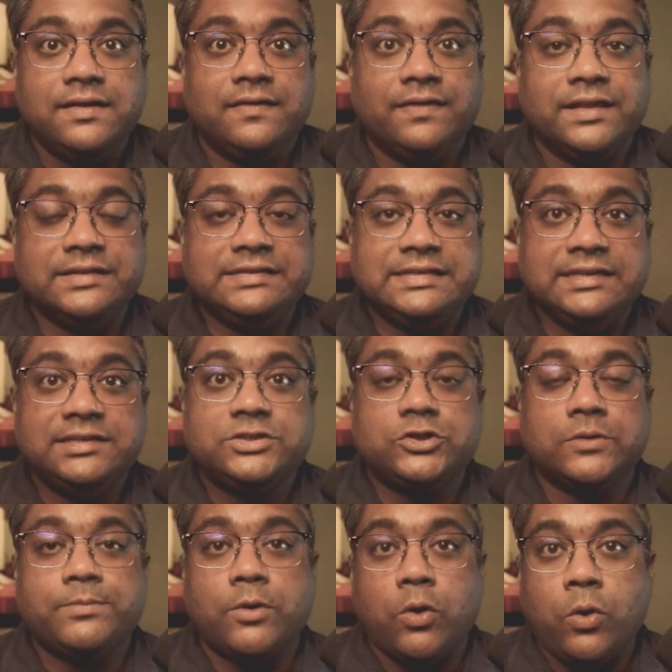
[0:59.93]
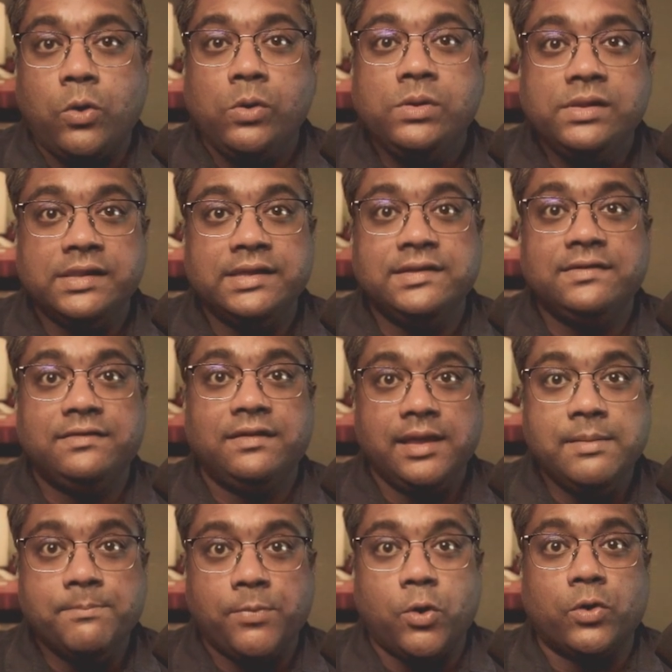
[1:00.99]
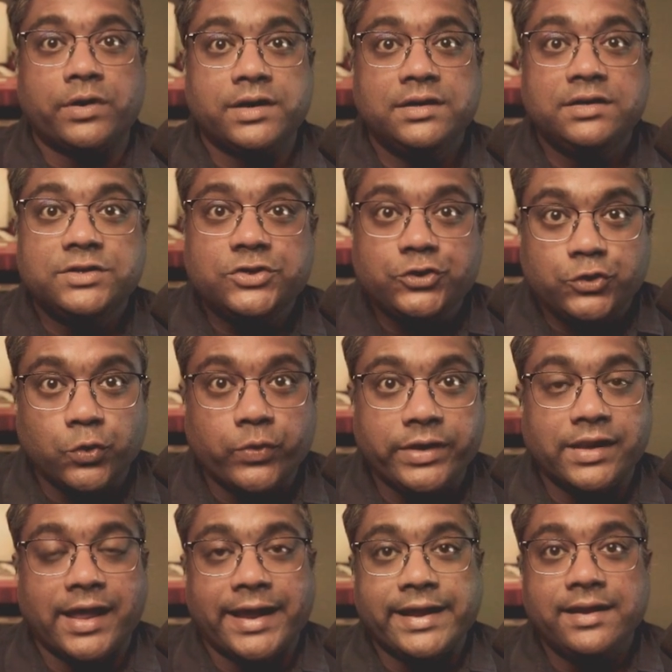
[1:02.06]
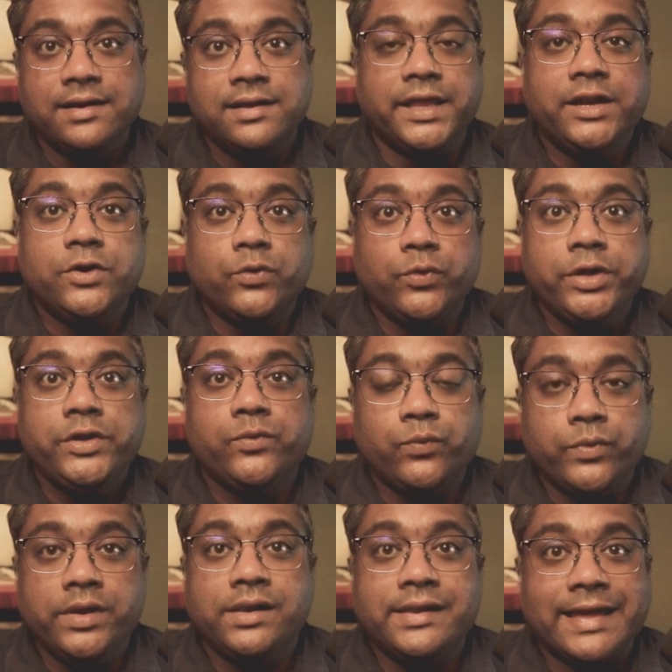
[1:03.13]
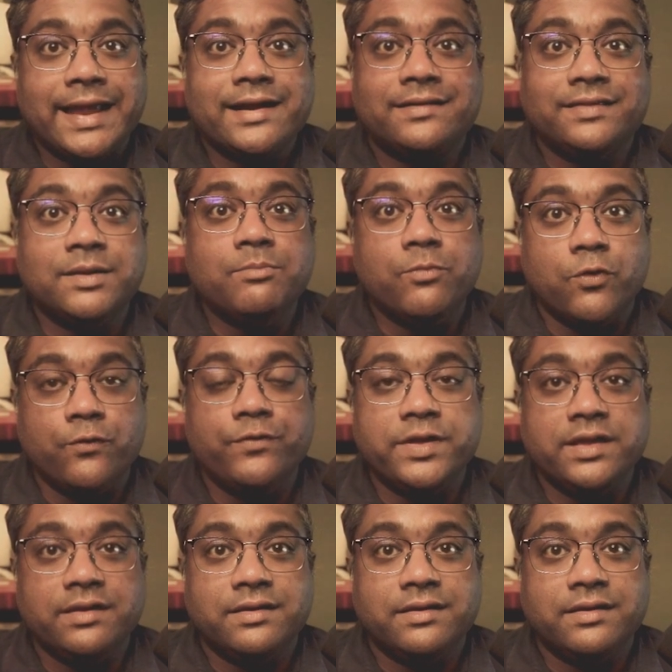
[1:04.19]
the gist of all these important storyline, then we will get the movie